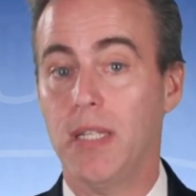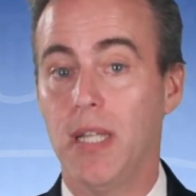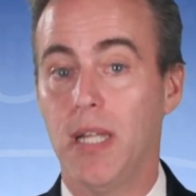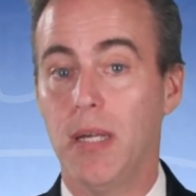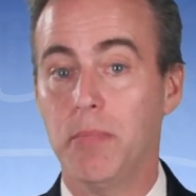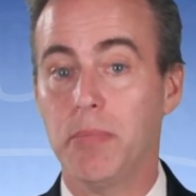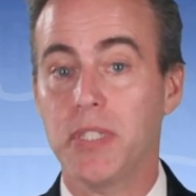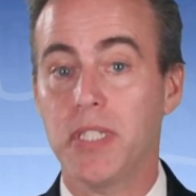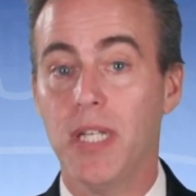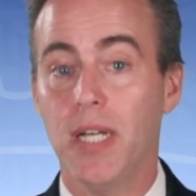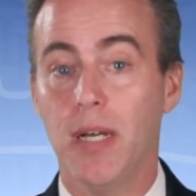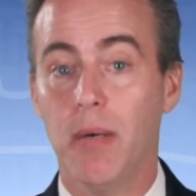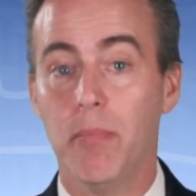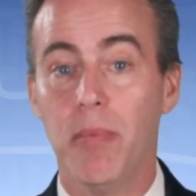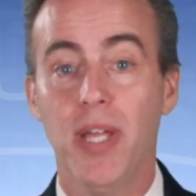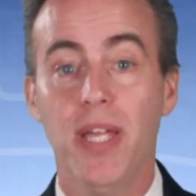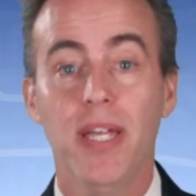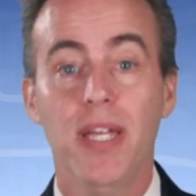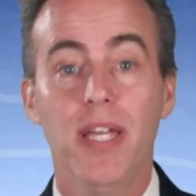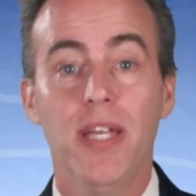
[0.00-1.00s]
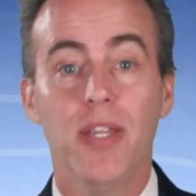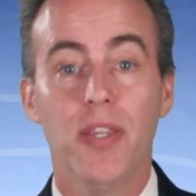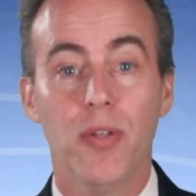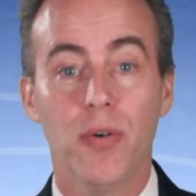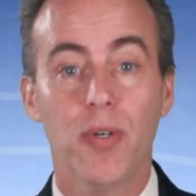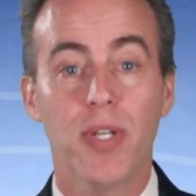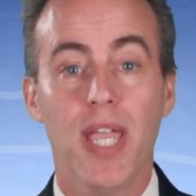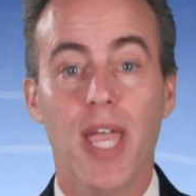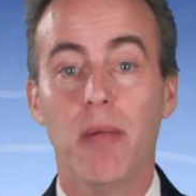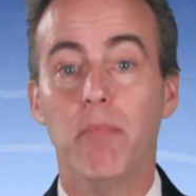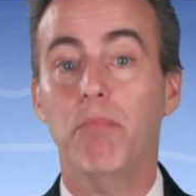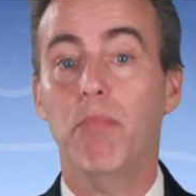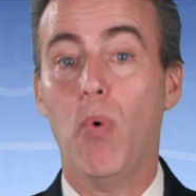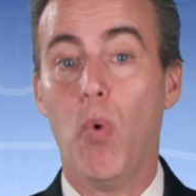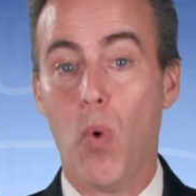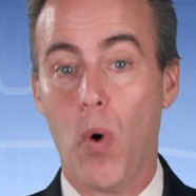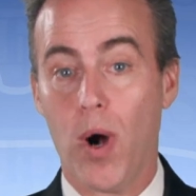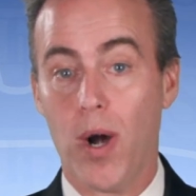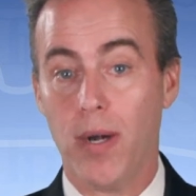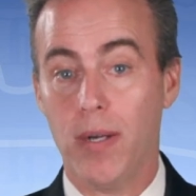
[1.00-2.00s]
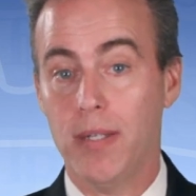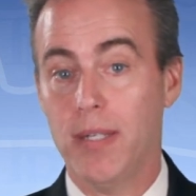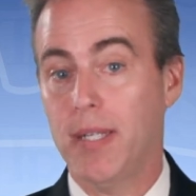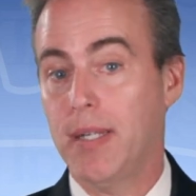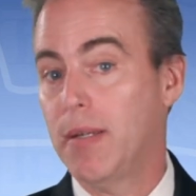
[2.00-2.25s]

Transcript: lump sum, they'll get more.